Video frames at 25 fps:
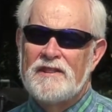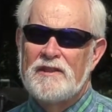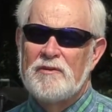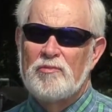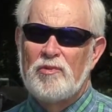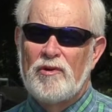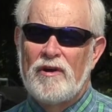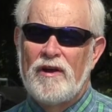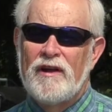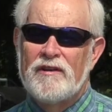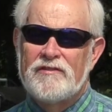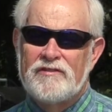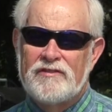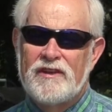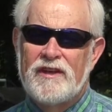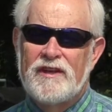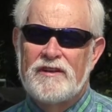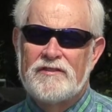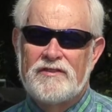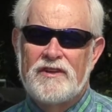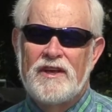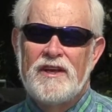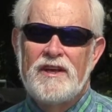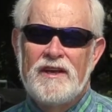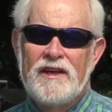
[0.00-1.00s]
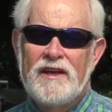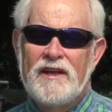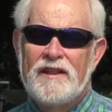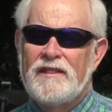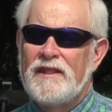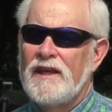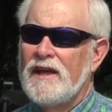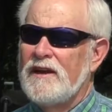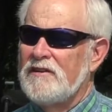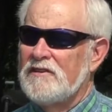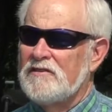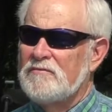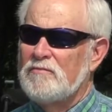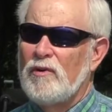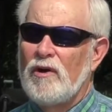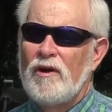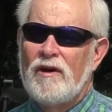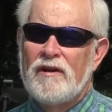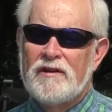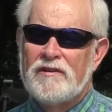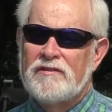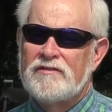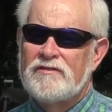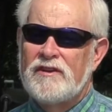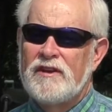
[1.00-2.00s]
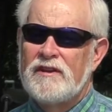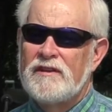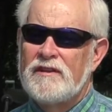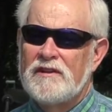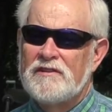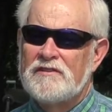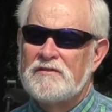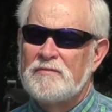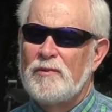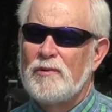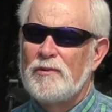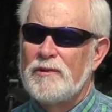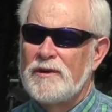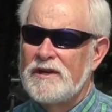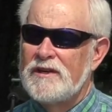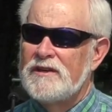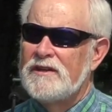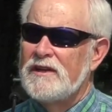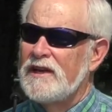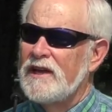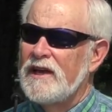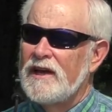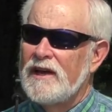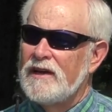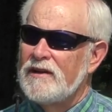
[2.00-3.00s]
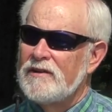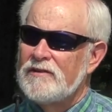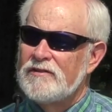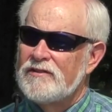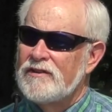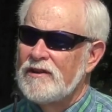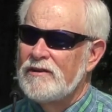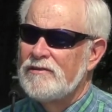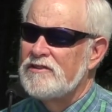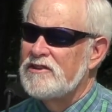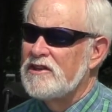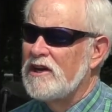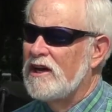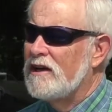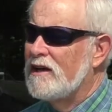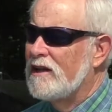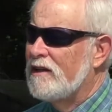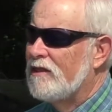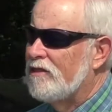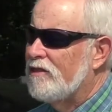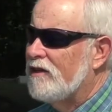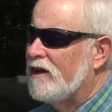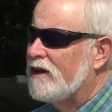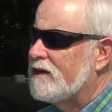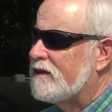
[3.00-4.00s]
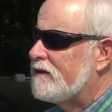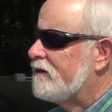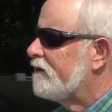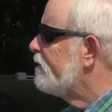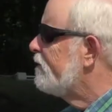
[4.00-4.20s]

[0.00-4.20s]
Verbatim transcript: the process that has brought us to this point today. So, John, thank